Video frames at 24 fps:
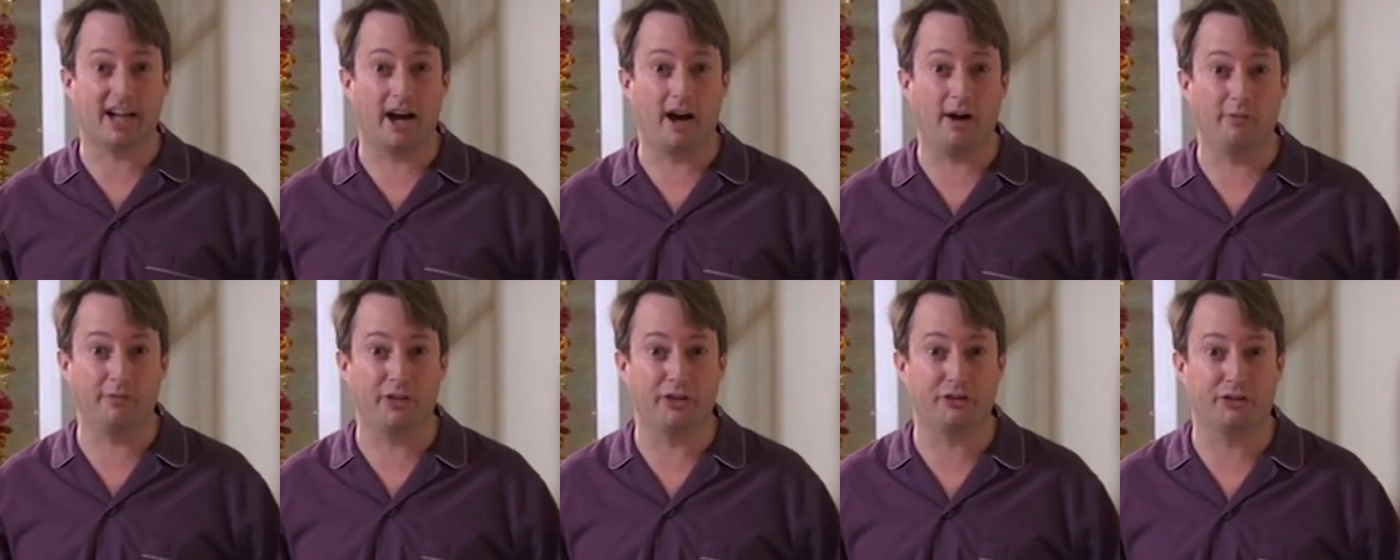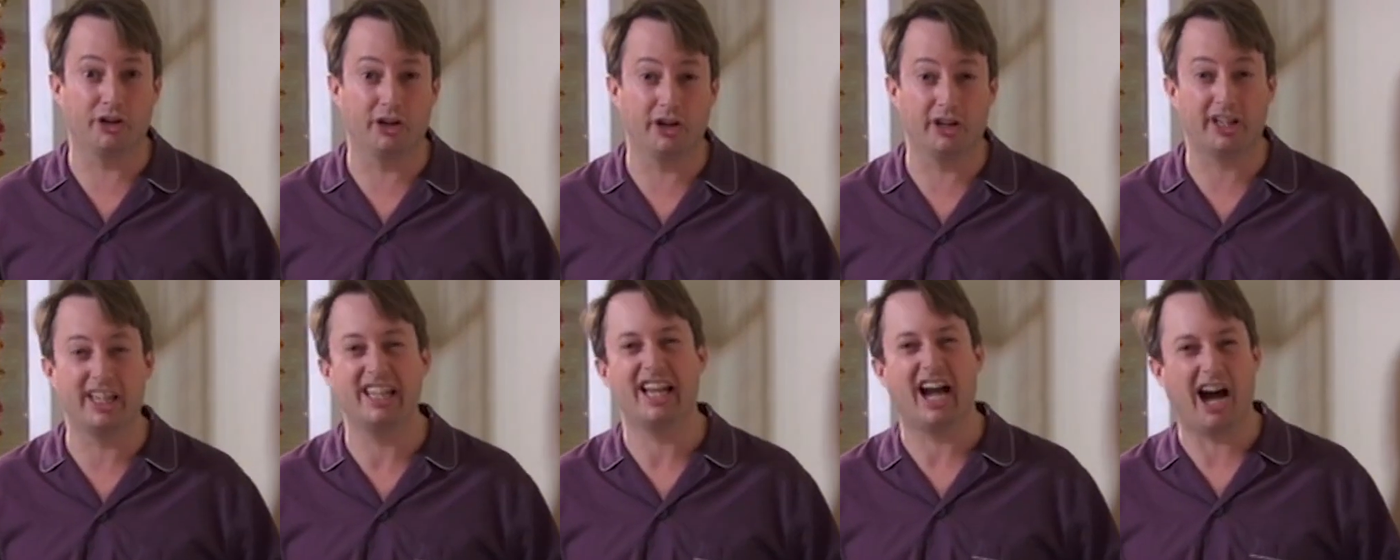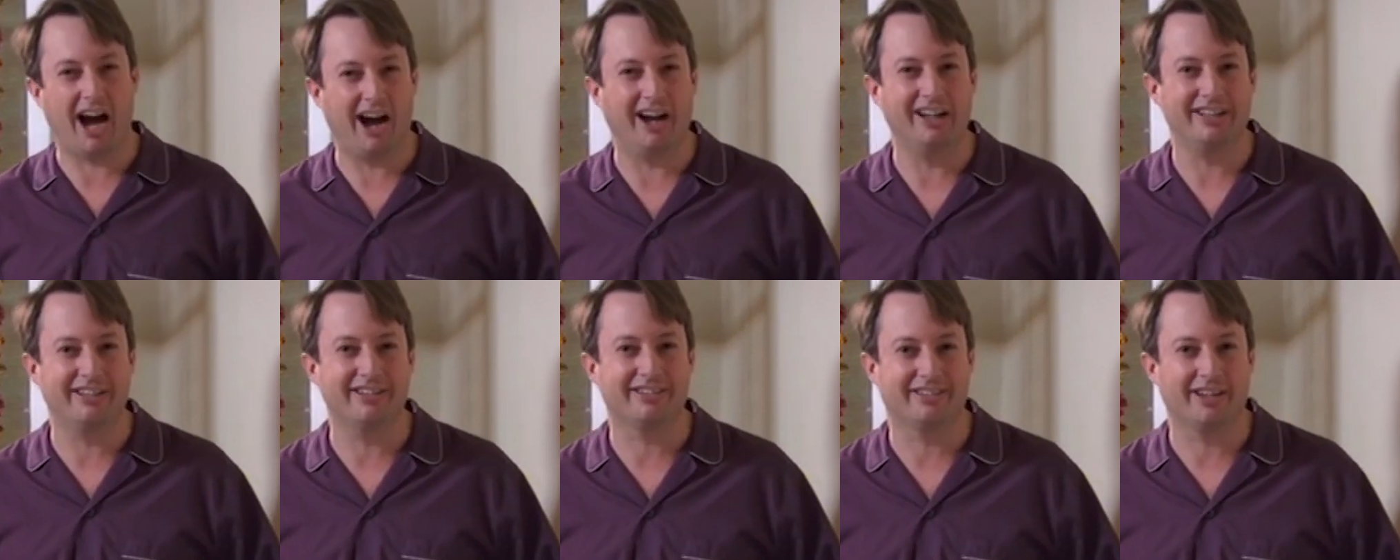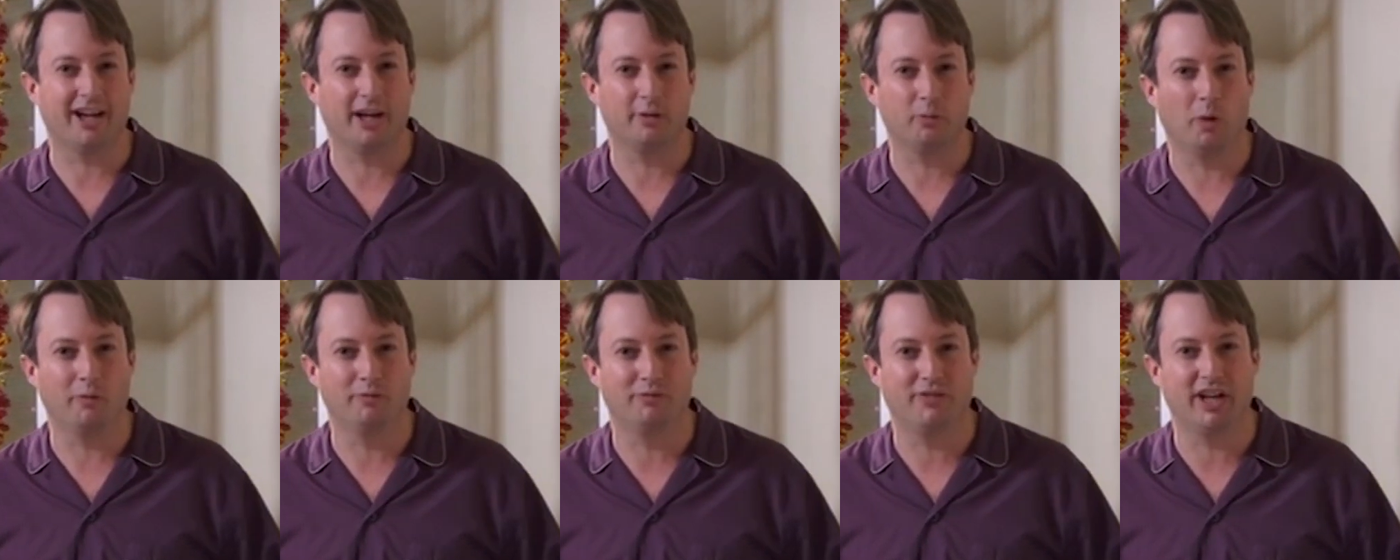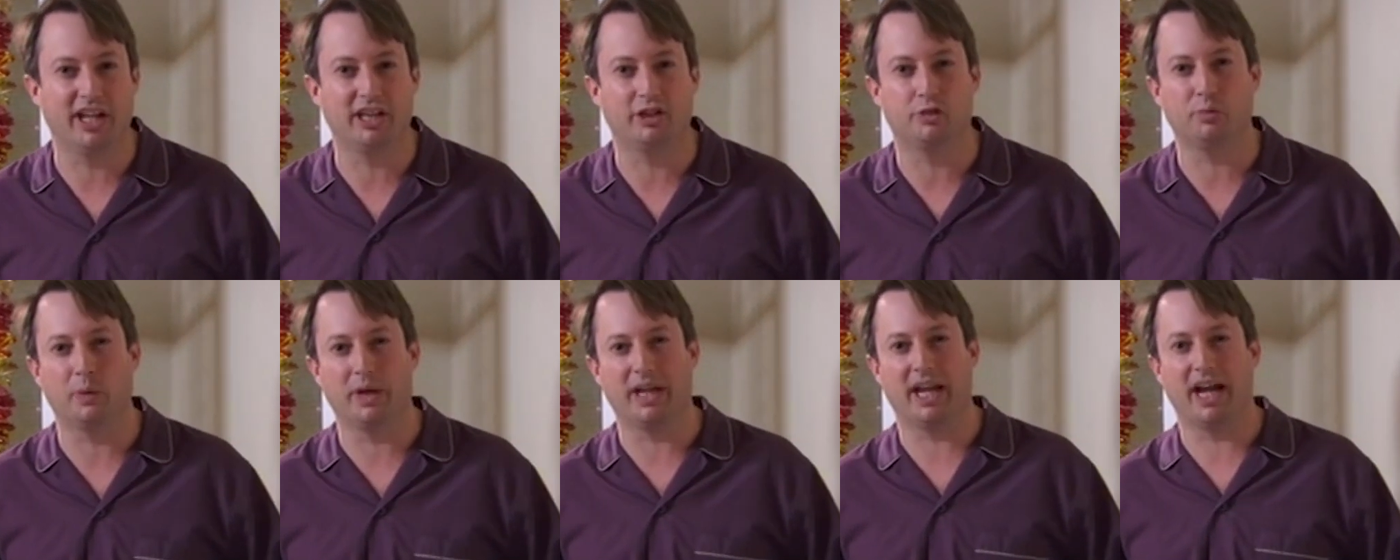carve the turkey, I decide what
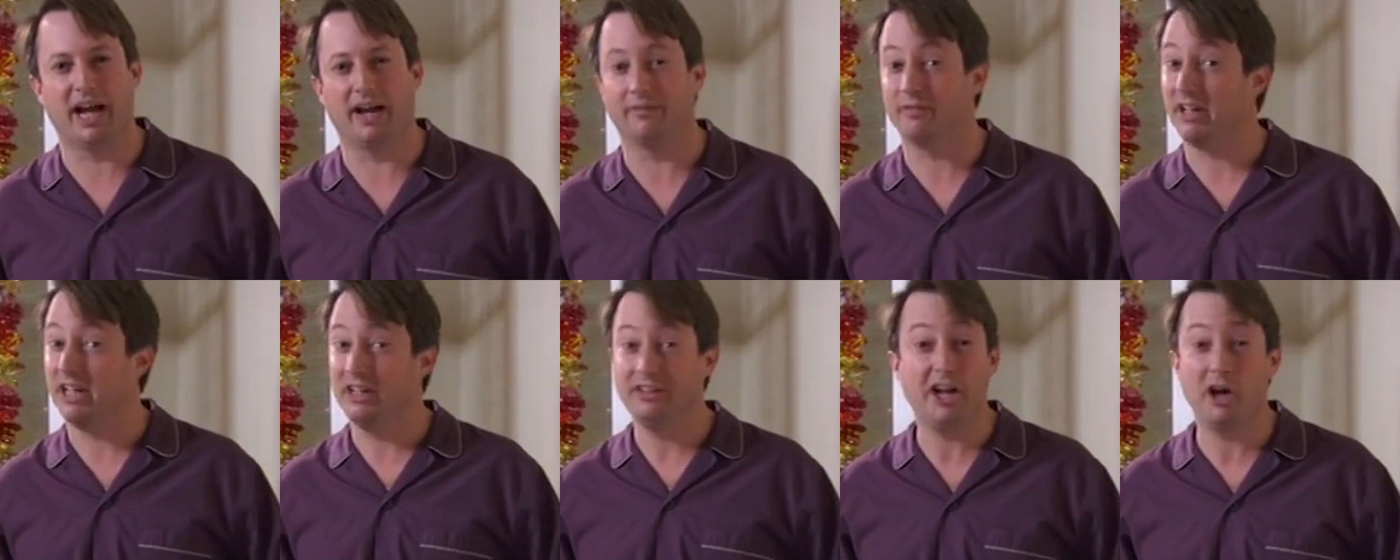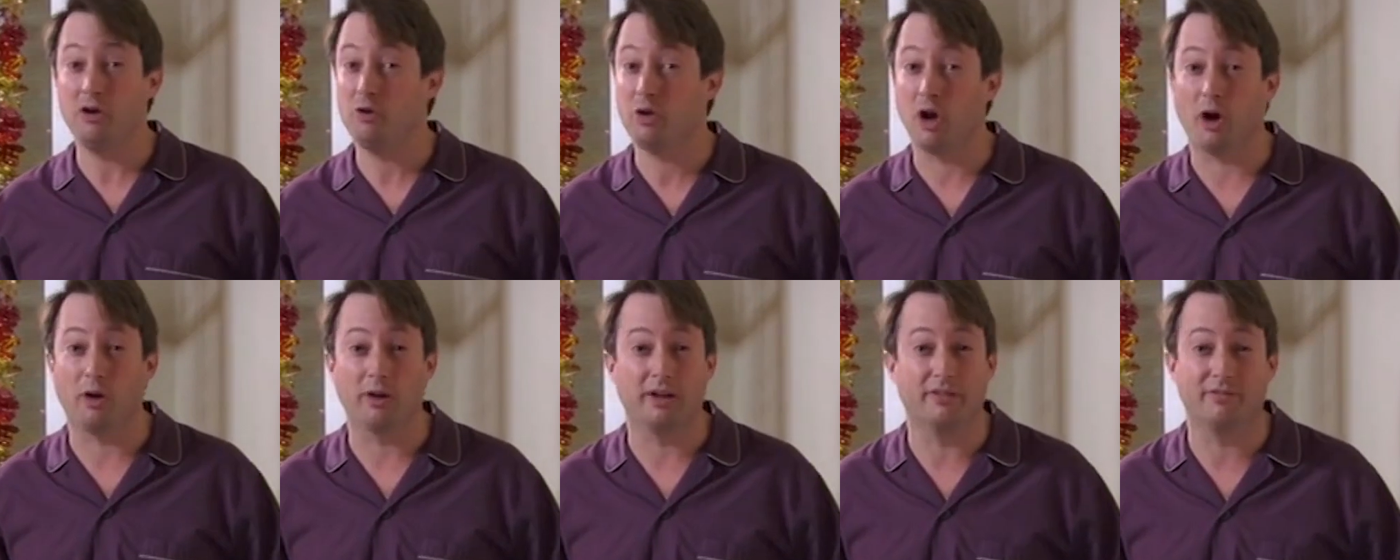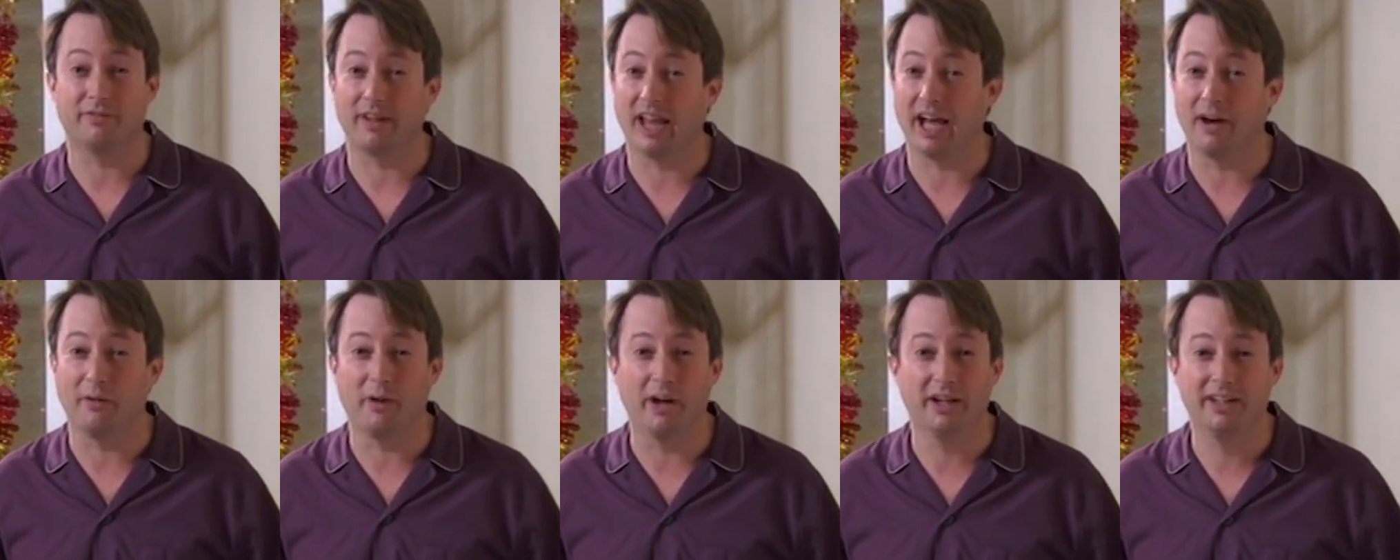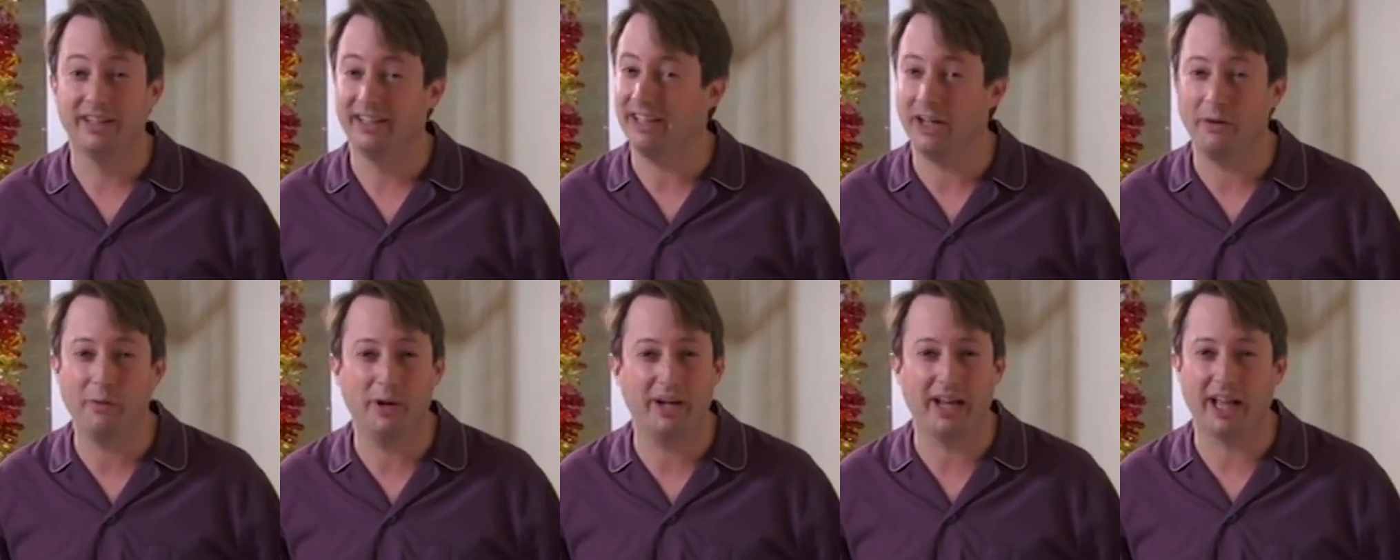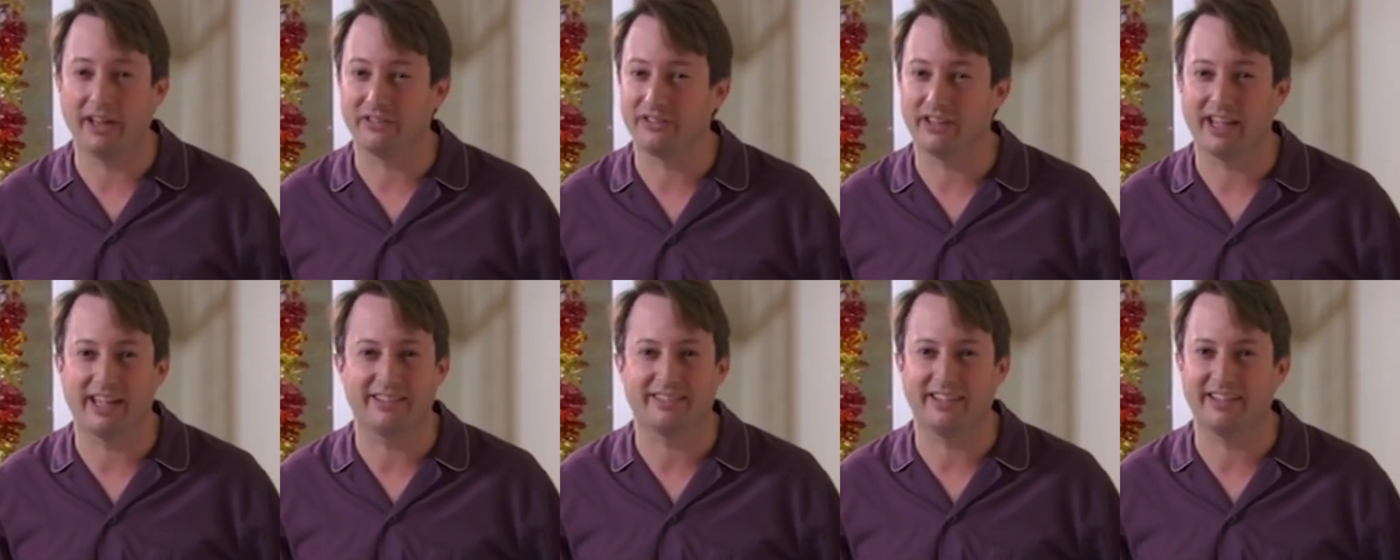veg we have. No cauliflower, no one
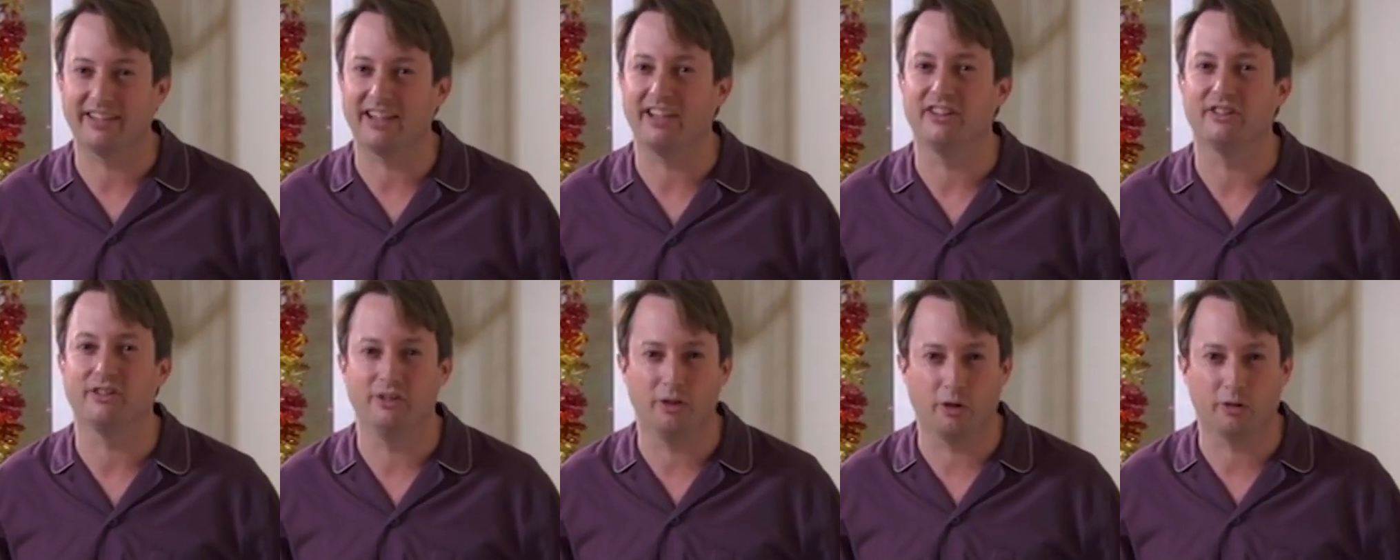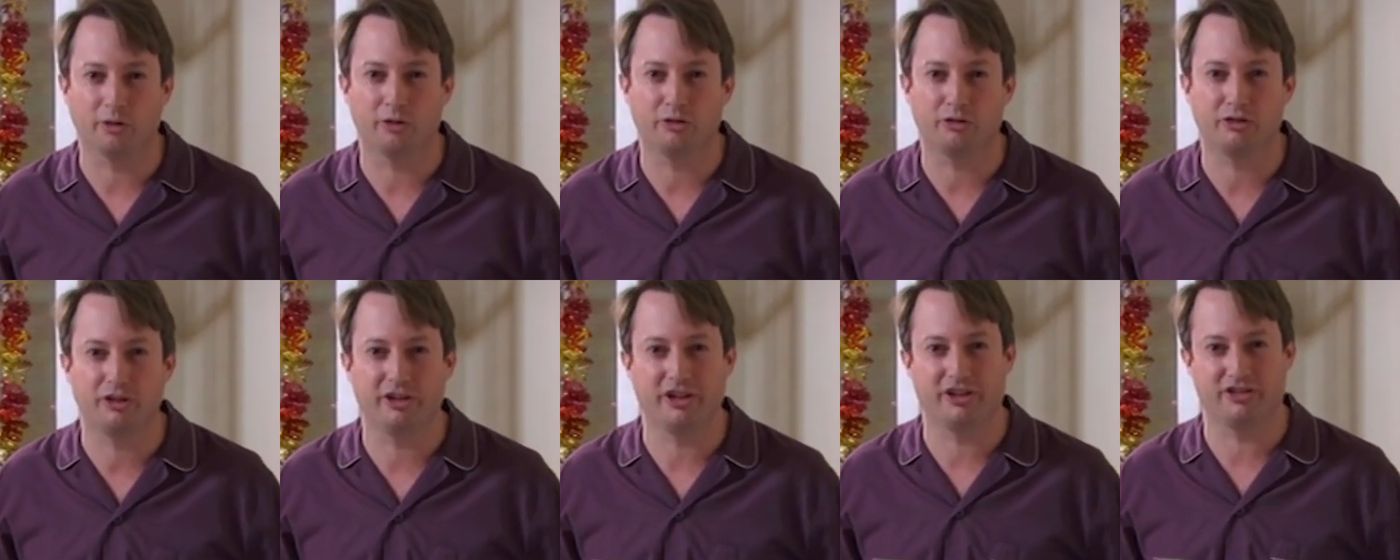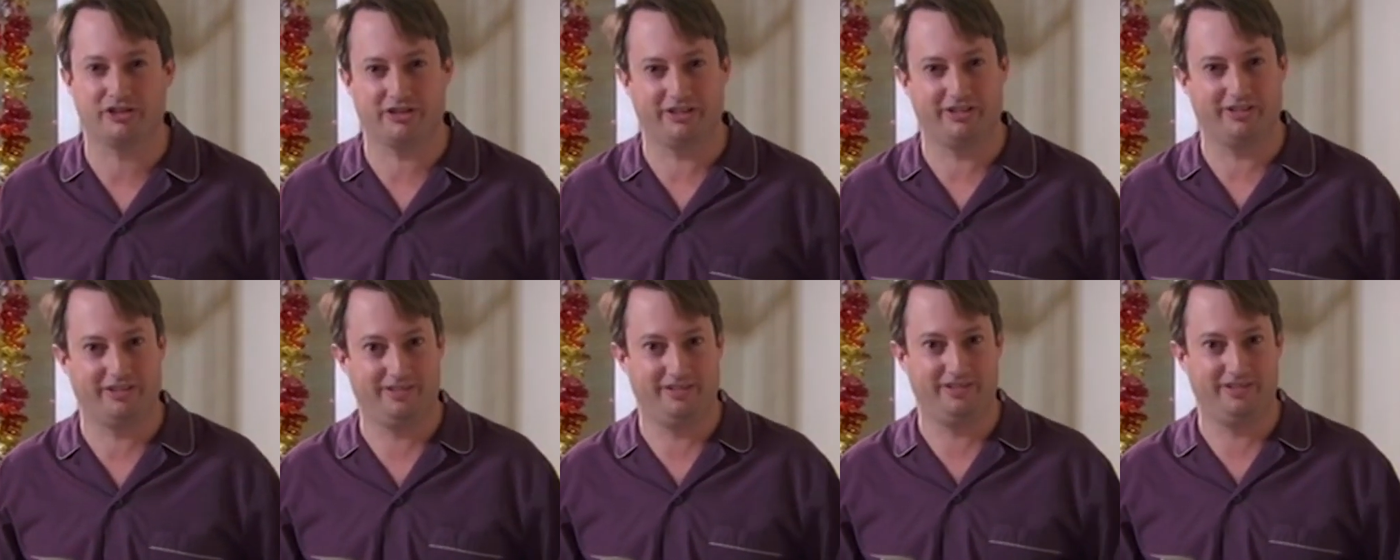else has it, it's not a tradition.